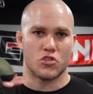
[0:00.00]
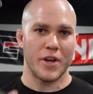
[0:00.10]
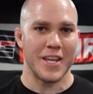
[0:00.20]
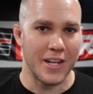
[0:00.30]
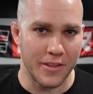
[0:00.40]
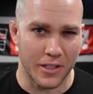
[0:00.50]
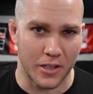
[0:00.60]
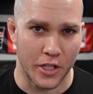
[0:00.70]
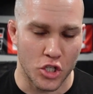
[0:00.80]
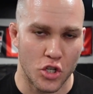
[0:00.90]
Striking in the
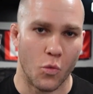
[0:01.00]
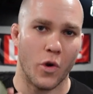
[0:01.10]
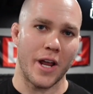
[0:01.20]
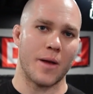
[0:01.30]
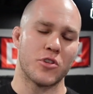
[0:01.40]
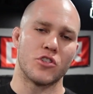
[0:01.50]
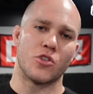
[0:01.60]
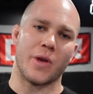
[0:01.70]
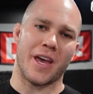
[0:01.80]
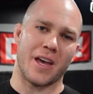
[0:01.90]
clinch. What options do
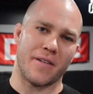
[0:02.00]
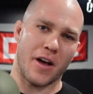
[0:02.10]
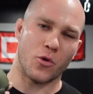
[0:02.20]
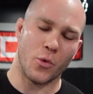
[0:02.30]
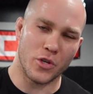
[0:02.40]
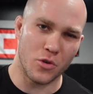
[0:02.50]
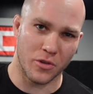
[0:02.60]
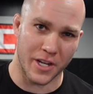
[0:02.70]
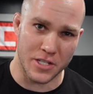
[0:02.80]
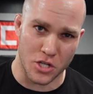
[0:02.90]
we have? How can we
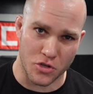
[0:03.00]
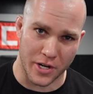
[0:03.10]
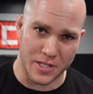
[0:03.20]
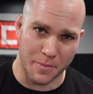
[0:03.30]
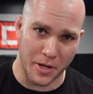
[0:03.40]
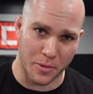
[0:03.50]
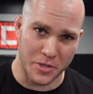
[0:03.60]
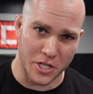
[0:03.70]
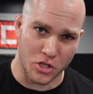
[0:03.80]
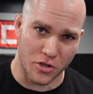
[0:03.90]
utilize the strikes to better
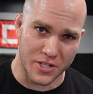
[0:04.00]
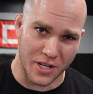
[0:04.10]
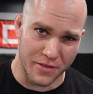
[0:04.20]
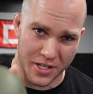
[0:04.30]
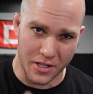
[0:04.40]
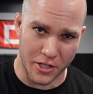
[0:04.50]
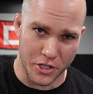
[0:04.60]
position ourselves? Let's